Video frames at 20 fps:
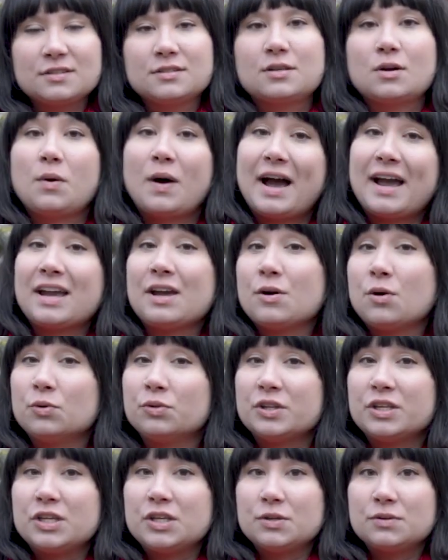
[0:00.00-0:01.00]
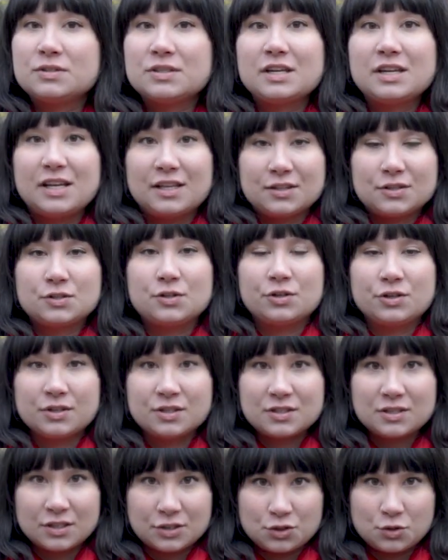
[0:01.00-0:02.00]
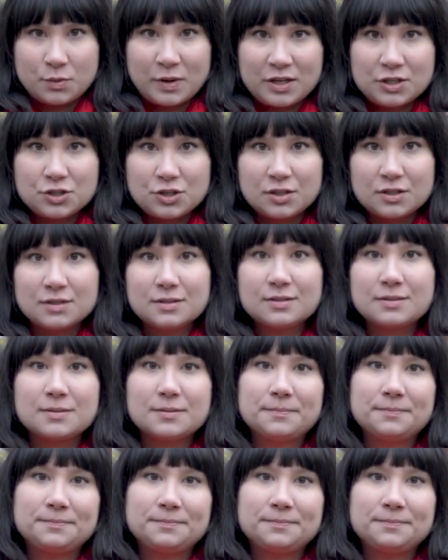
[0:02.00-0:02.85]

so I only use it in certain situations.